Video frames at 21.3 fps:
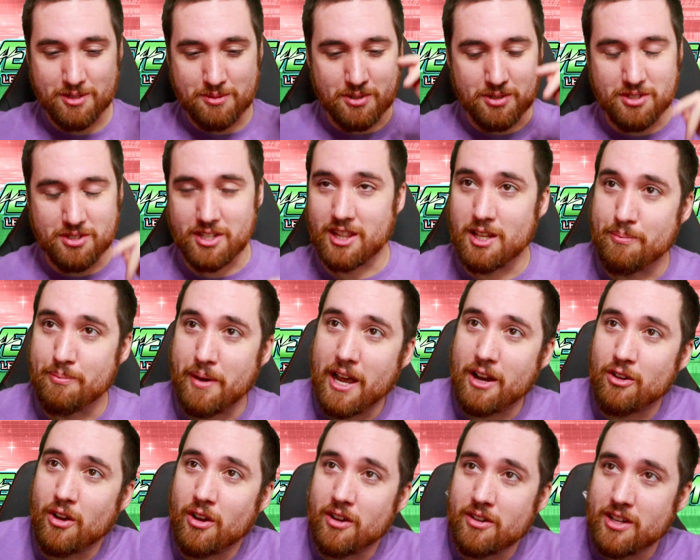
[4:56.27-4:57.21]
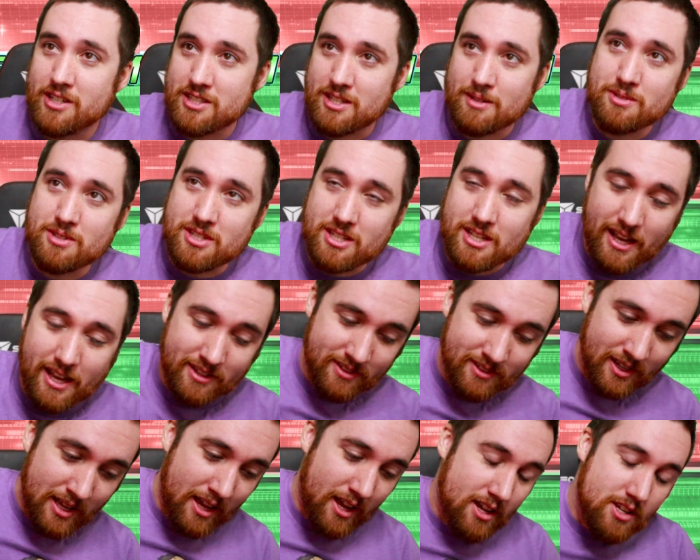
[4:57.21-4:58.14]
music in the background as I'm sad.
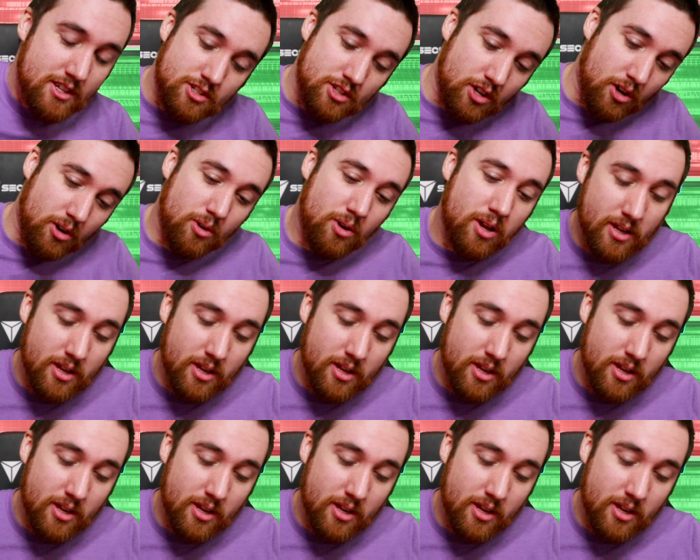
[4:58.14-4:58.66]
So